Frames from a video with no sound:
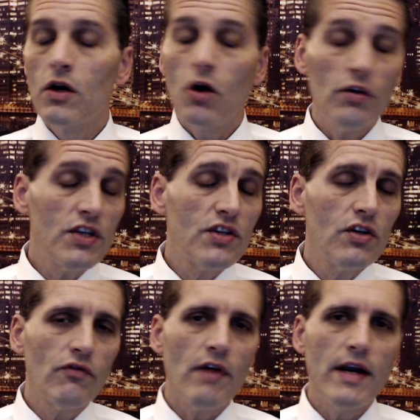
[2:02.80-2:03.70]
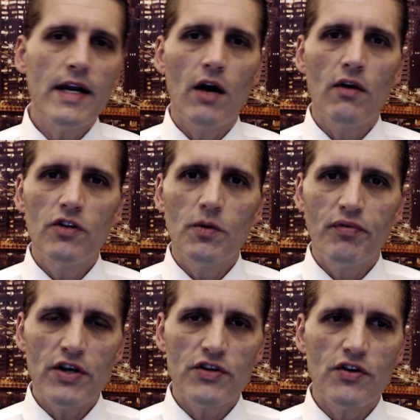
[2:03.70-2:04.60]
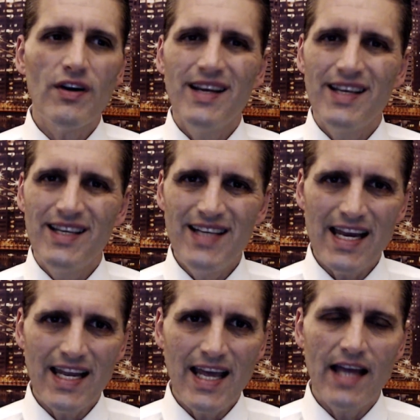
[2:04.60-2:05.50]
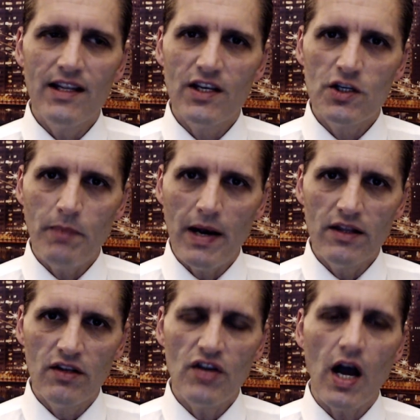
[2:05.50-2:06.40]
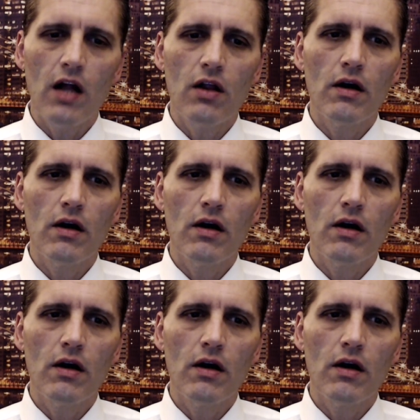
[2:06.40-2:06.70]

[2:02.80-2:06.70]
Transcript: and silver right now are under pressure yet again despite the dollar